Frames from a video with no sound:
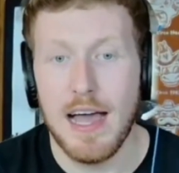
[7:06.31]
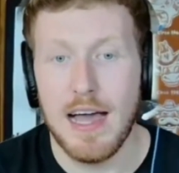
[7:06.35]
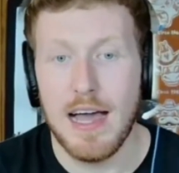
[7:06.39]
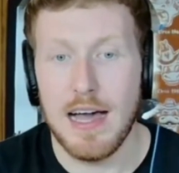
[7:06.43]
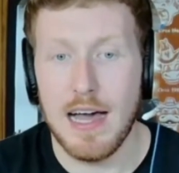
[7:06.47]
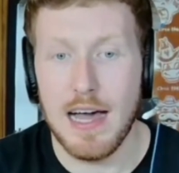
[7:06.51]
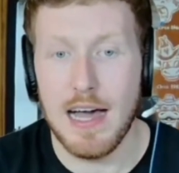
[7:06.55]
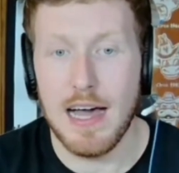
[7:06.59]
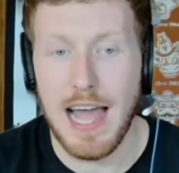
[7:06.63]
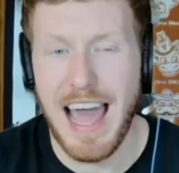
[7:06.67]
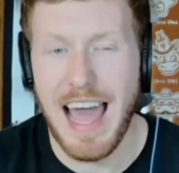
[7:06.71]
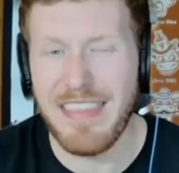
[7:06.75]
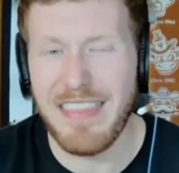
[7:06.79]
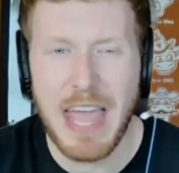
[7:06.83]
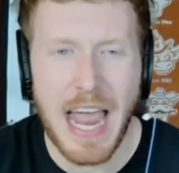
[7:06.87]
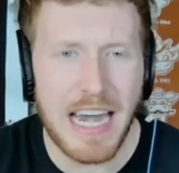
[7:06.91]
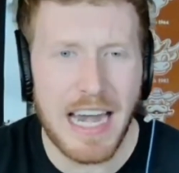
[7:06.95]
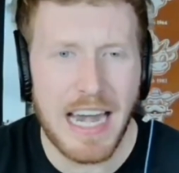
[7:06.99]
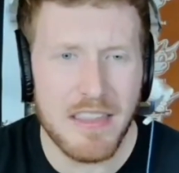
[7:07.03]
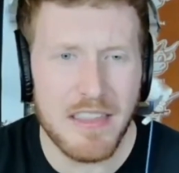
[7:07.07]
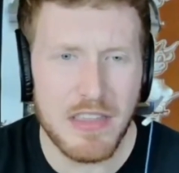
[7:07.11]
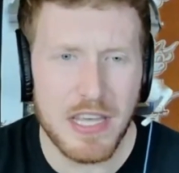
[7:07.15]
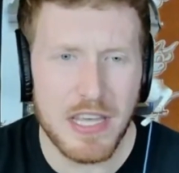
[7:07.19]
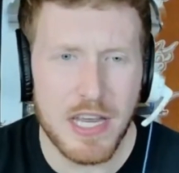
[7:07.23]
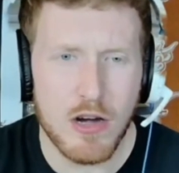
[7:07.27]
At the
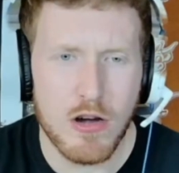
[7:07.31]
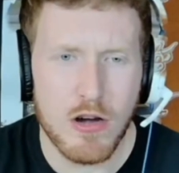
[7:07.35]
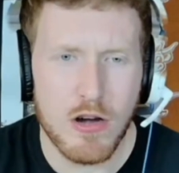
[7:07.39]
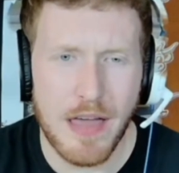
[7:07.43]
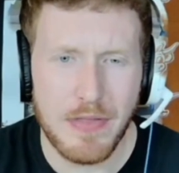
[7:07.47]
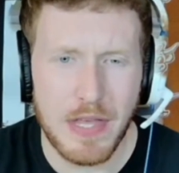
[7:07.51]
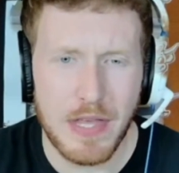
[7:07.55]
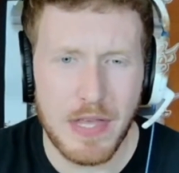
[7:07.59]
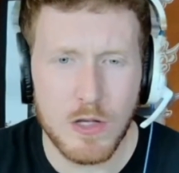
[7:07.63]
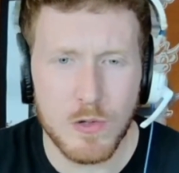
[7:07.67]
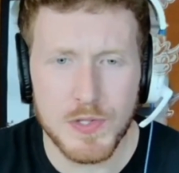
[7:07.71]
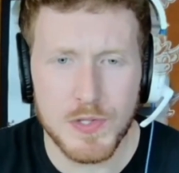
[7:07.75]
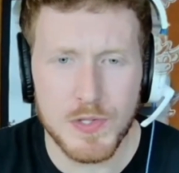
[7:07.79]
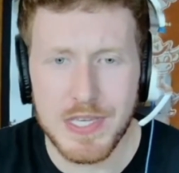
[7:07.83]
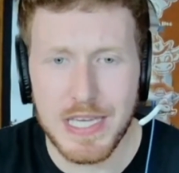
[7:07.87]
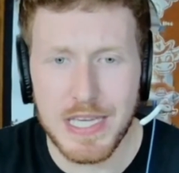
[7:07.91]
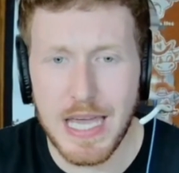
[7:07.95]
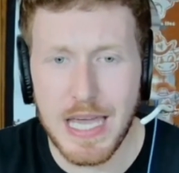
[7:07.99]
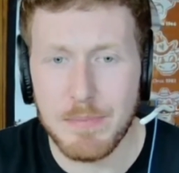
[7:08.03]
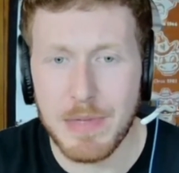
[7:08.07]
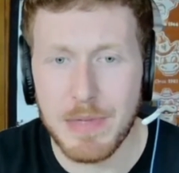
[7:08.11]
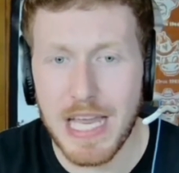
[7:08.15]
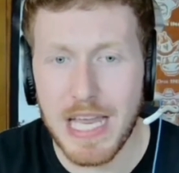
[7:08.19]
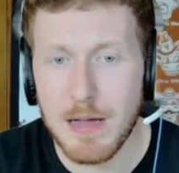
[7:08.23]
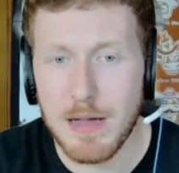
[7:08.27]
end of the year, I think you'll see
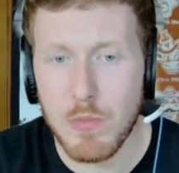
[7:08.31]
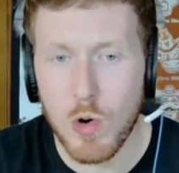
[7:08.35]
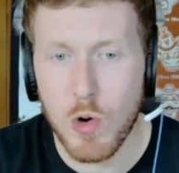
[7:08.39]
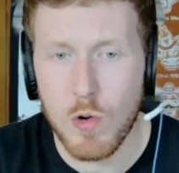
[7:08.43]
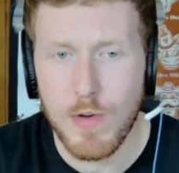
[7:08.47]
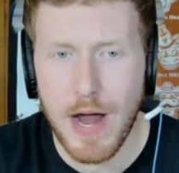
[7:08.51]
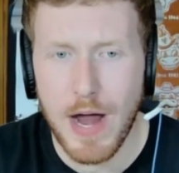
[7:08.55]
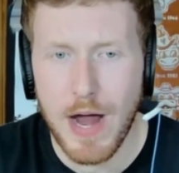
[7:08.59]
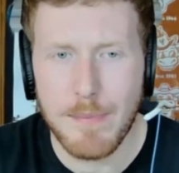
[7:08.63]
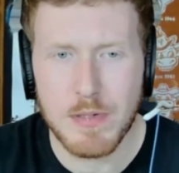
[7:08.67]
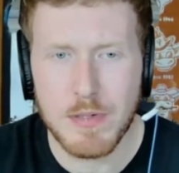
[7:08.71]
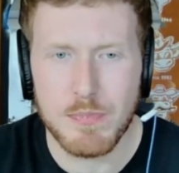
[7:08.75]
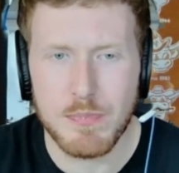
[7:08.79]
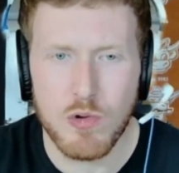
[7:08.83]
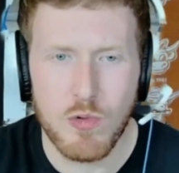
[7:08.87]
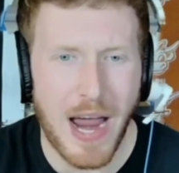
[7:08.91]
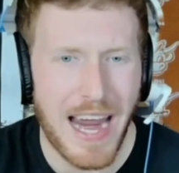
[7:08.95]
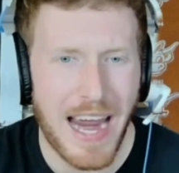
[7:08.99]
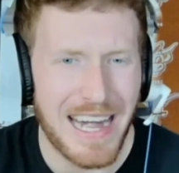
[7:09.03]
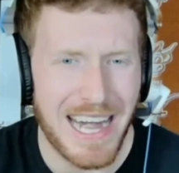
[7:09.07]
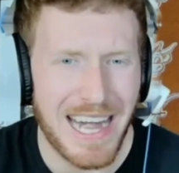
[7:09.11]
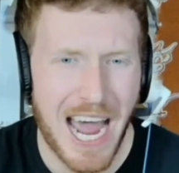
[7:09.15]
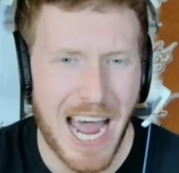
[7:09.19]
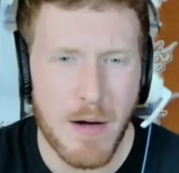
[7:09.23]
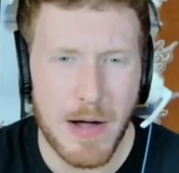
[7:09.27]
him getting more reps, but
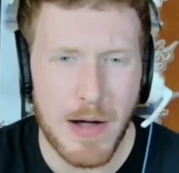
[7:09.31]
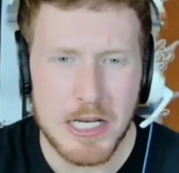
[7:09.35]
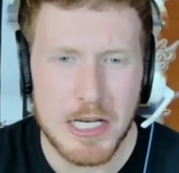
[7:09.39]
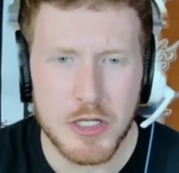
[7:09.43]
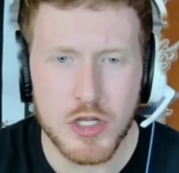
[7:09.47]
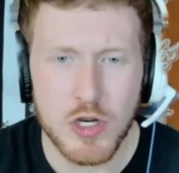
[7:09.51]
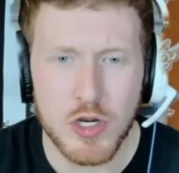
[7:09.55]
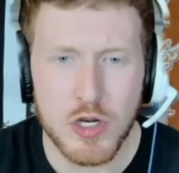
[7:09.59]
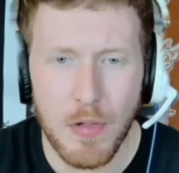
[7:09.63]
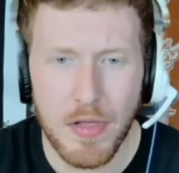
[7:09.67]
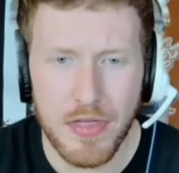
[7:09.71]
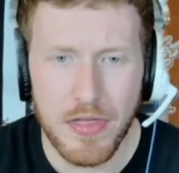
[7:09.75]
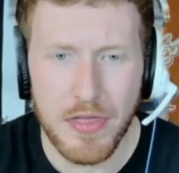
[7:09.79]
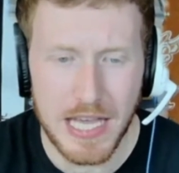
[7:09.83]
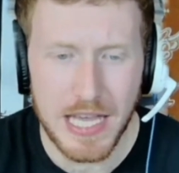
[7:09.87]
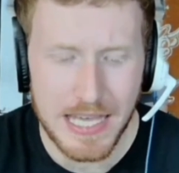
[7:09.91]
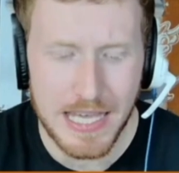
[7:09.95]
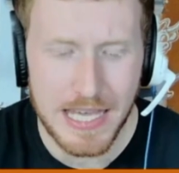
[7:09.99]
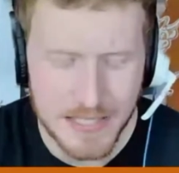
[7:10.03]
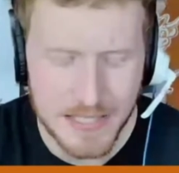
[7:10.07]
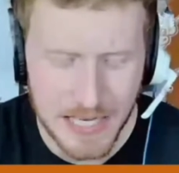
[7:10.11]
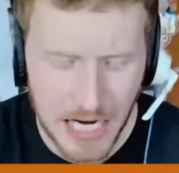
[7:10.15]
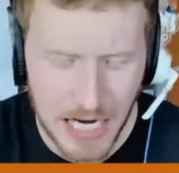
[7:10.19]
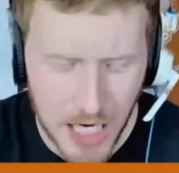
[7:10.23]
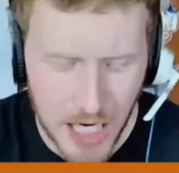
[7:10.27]
right now I just don't think
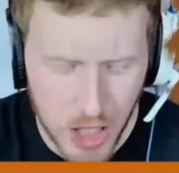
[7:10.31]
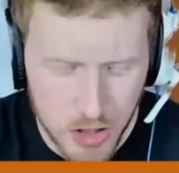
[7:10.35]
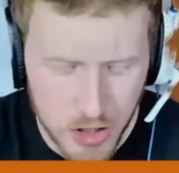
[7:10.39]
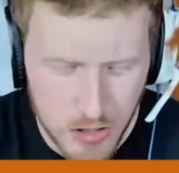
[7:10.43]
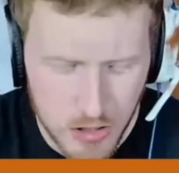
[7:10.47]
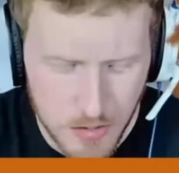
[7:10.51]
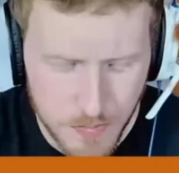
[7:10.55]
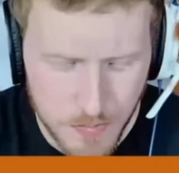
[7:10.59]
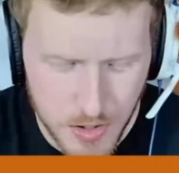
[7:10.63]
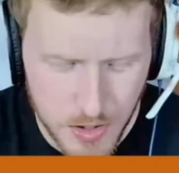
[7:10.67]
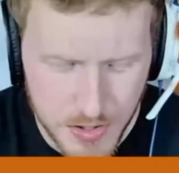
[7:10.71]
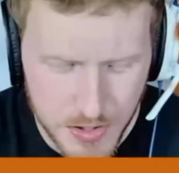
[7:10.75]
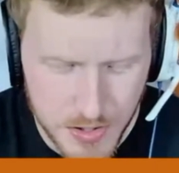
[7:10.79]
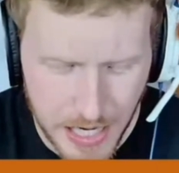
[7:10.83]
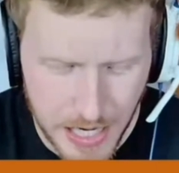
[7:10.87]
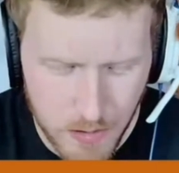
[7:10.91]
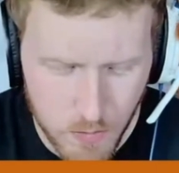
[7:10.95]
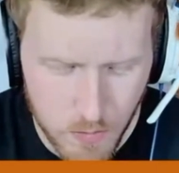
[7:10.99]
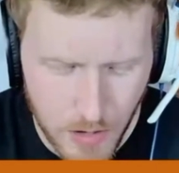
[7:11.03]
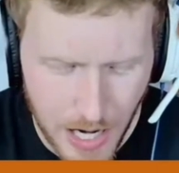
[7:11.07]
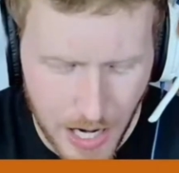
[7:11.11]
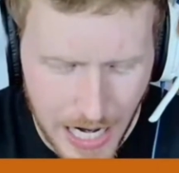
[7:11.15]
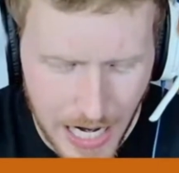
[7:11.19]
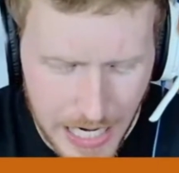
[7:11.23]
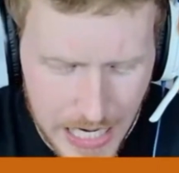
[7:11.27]
he's 100%
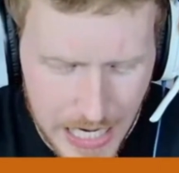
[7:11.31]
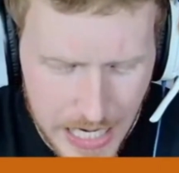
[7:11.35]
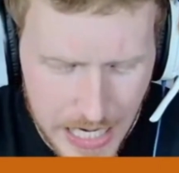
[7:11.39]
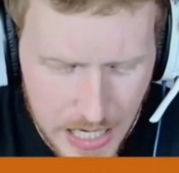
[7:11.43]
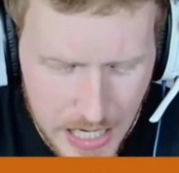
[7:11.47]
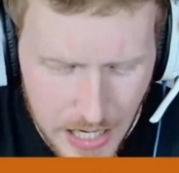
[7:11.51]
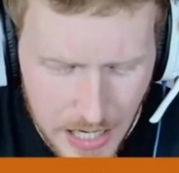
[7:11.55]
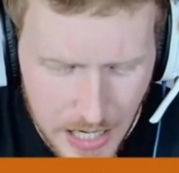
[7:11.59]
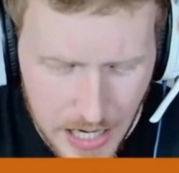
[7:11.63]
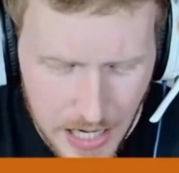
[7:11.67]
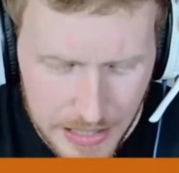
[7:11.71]
ready.